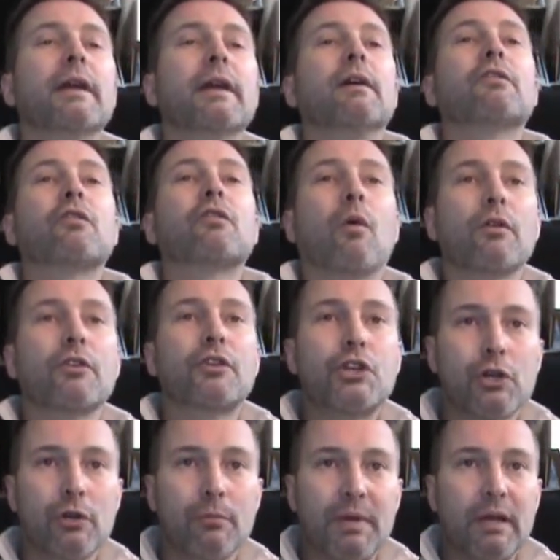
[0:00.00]
is or
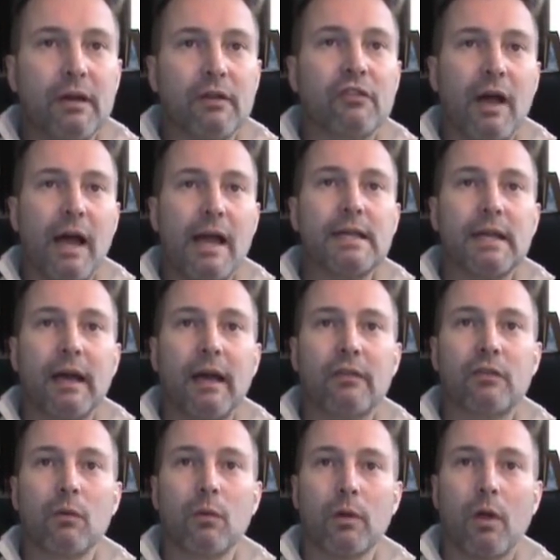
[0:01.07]
should be assigned
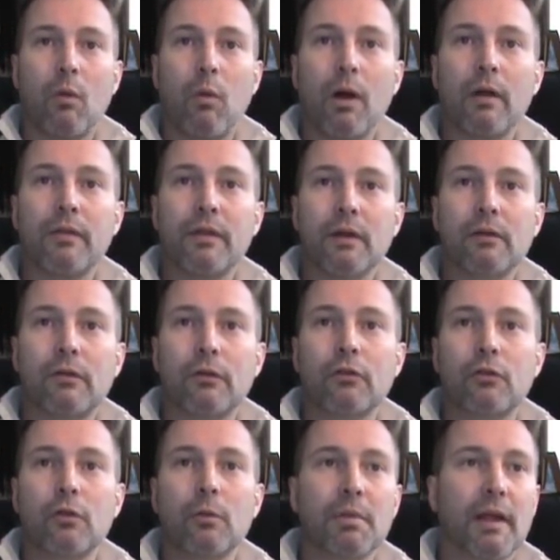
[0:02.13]
tasks that will require the
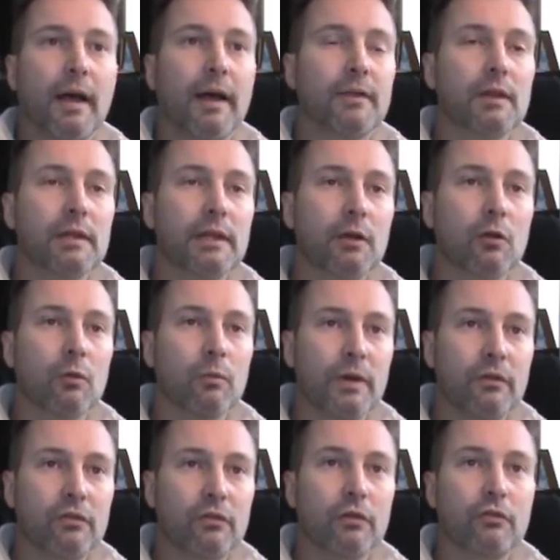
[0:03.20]
intern to apply the legal
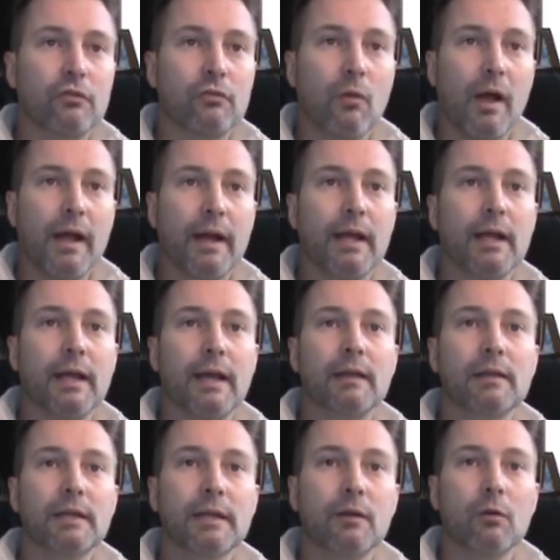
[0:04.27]
research, writing,
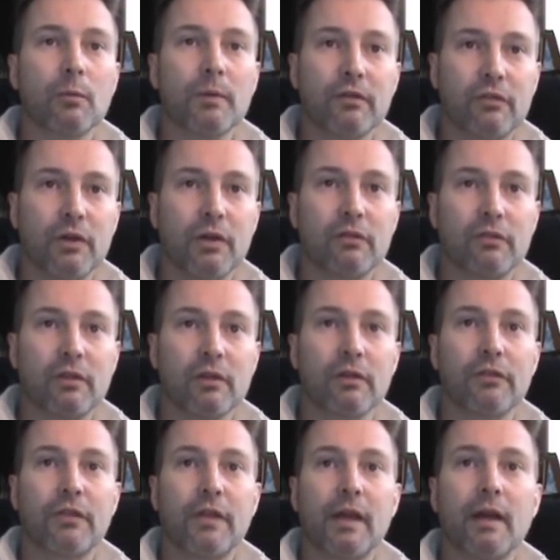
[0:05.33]
and legal reasoning
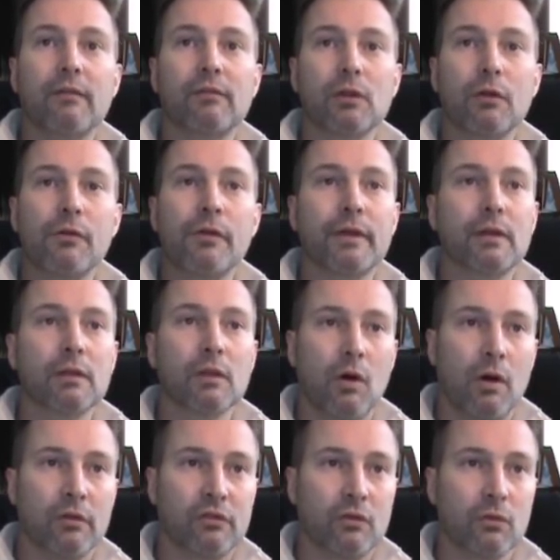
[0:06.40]
skills they have learned in
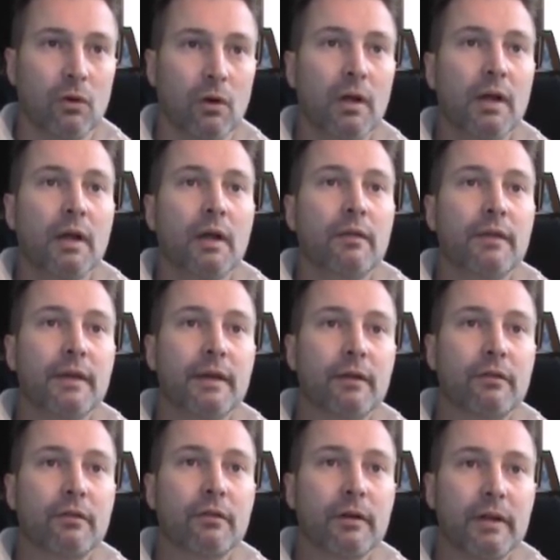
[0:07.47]
law school. The
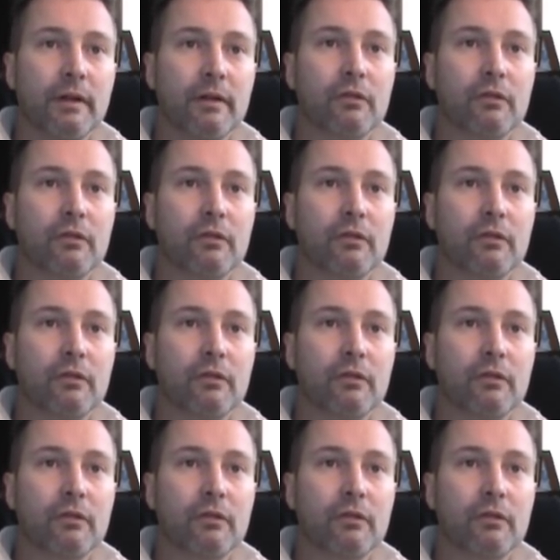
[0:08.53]
intern